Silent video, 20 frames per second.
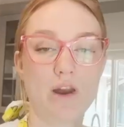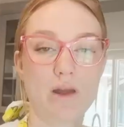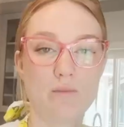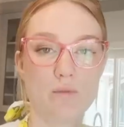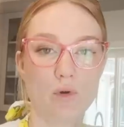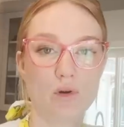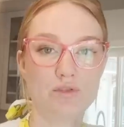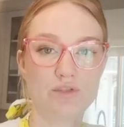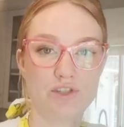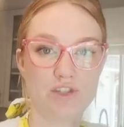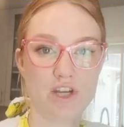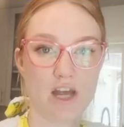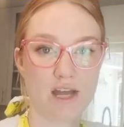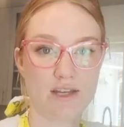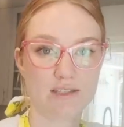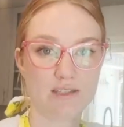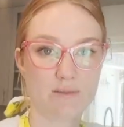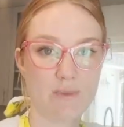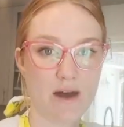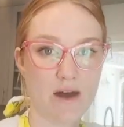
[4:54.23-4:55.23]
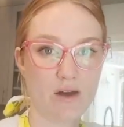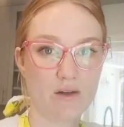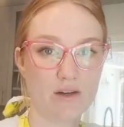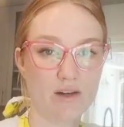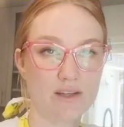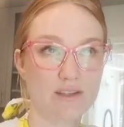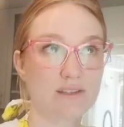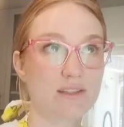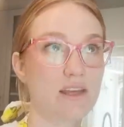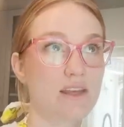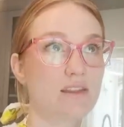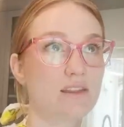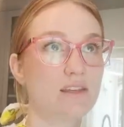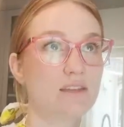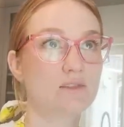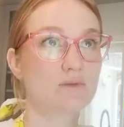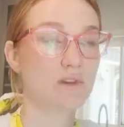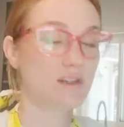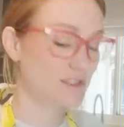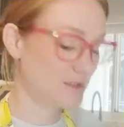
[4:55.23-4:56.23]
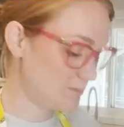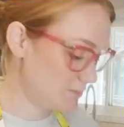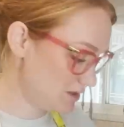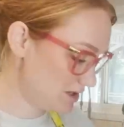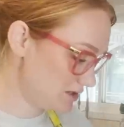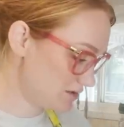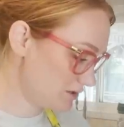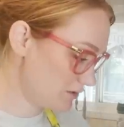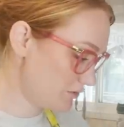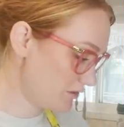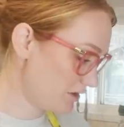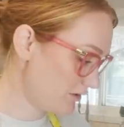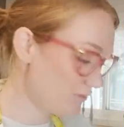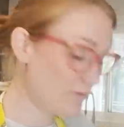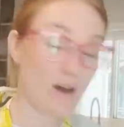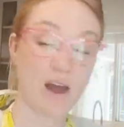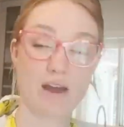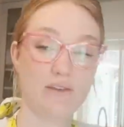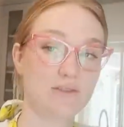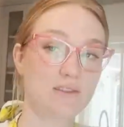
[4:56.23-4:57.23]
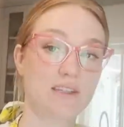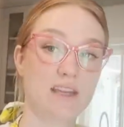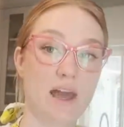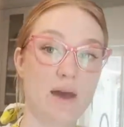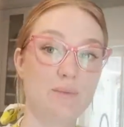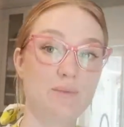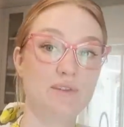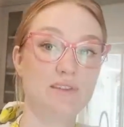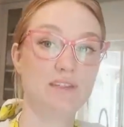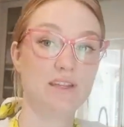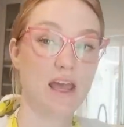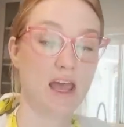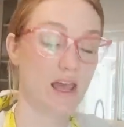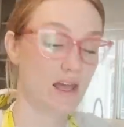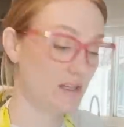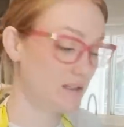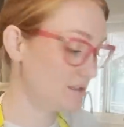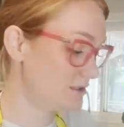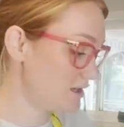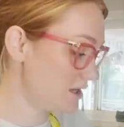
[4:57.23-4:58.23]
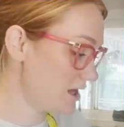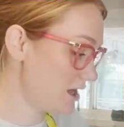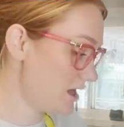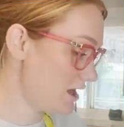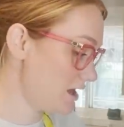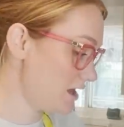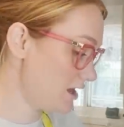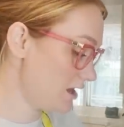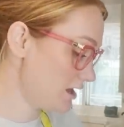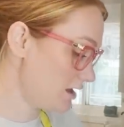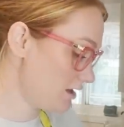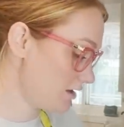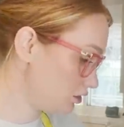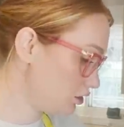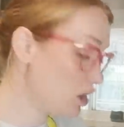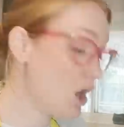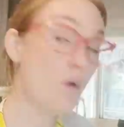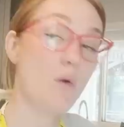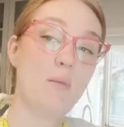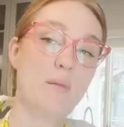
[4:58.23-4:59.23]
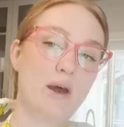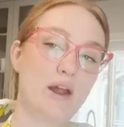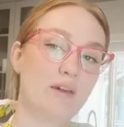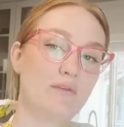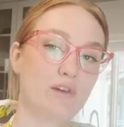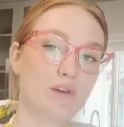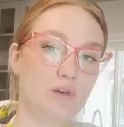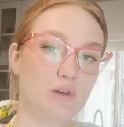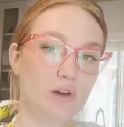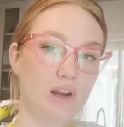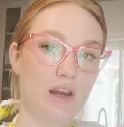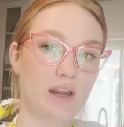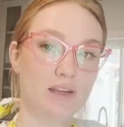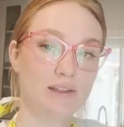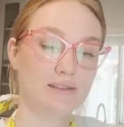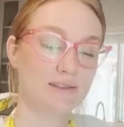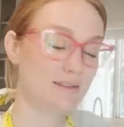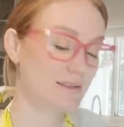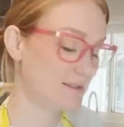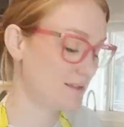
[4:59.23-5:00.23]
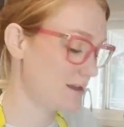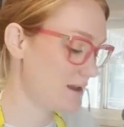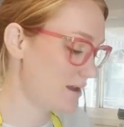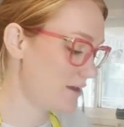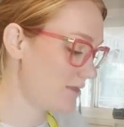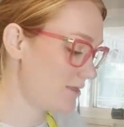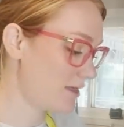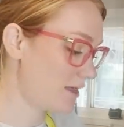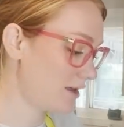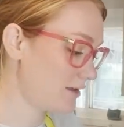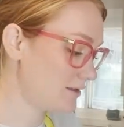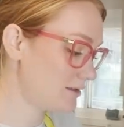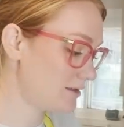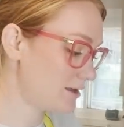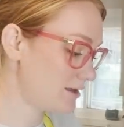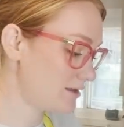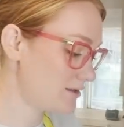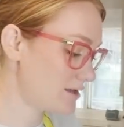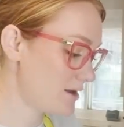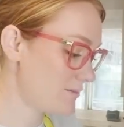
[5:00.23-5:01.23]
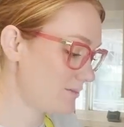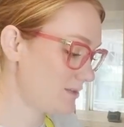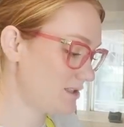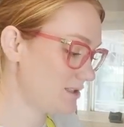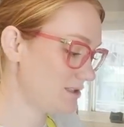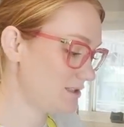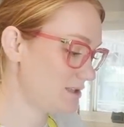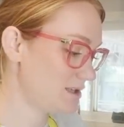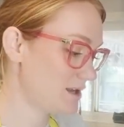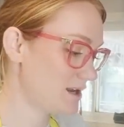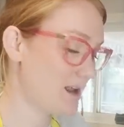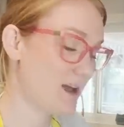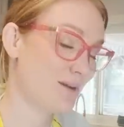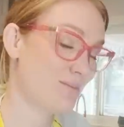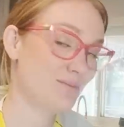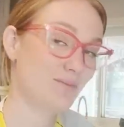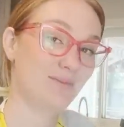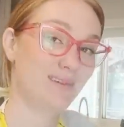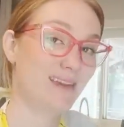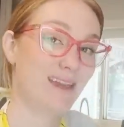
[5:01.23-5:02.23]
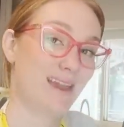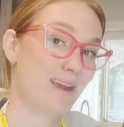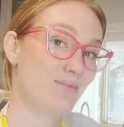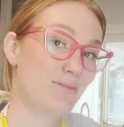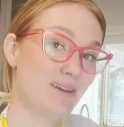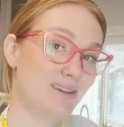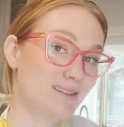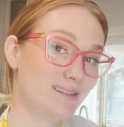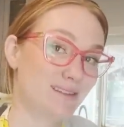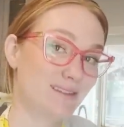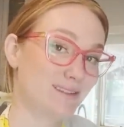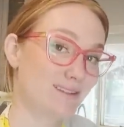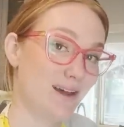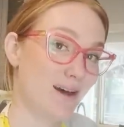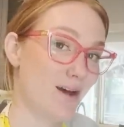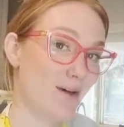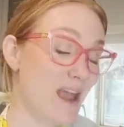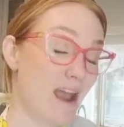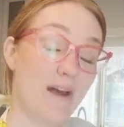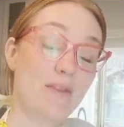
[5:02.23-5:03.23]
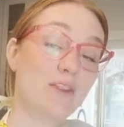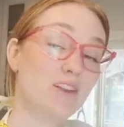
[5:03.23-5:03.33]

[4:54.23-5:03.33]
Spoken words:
I'm most jazzed about is that this recipe is only 5 steps and a low amount of ingredients. And I think that means that I can't mess this up.